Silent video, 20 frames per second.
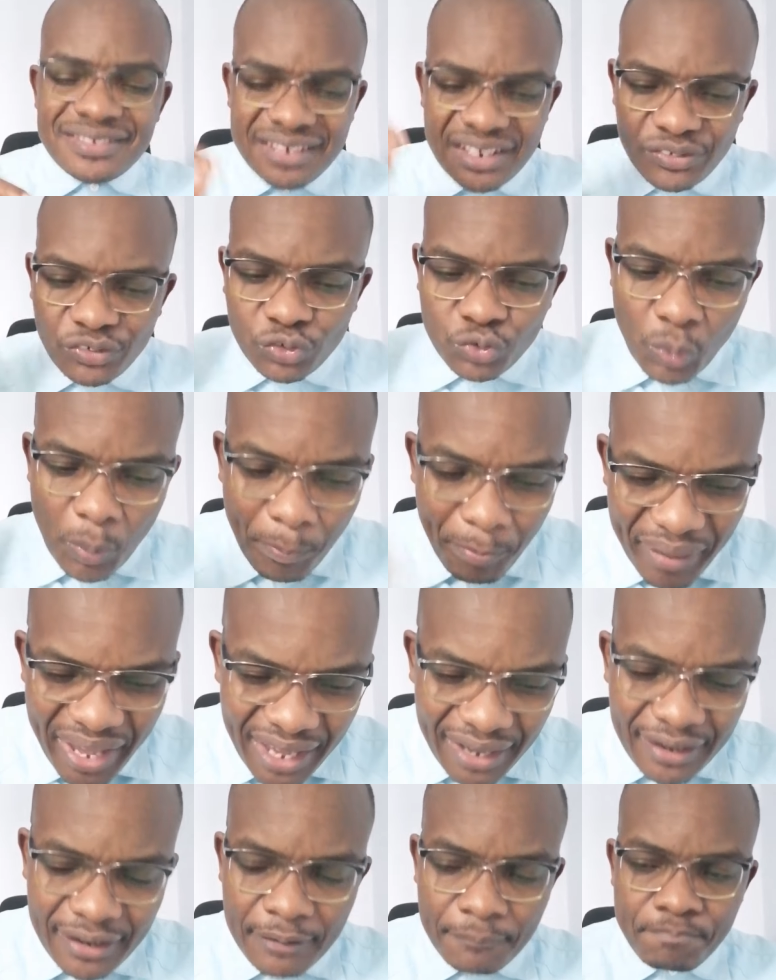needs to
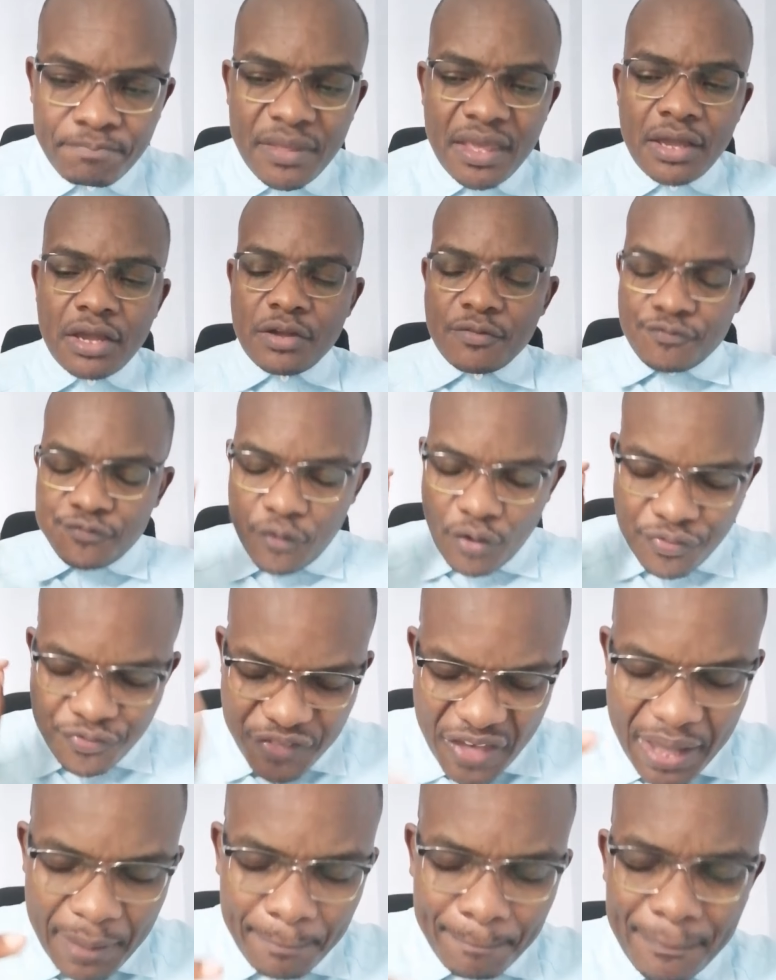beg for
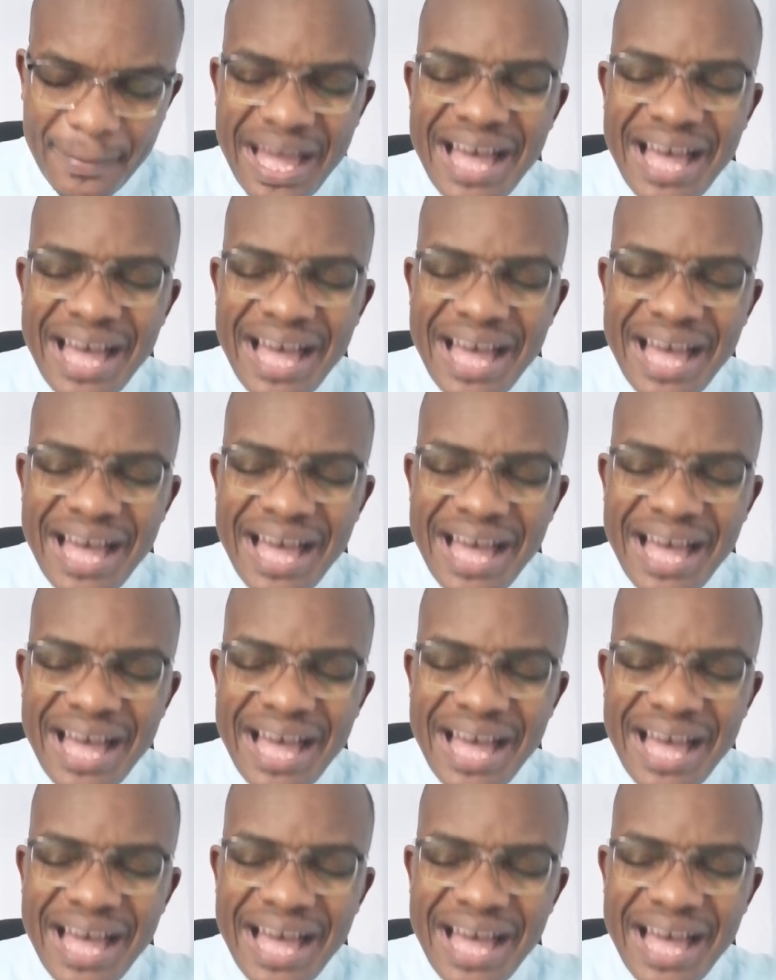them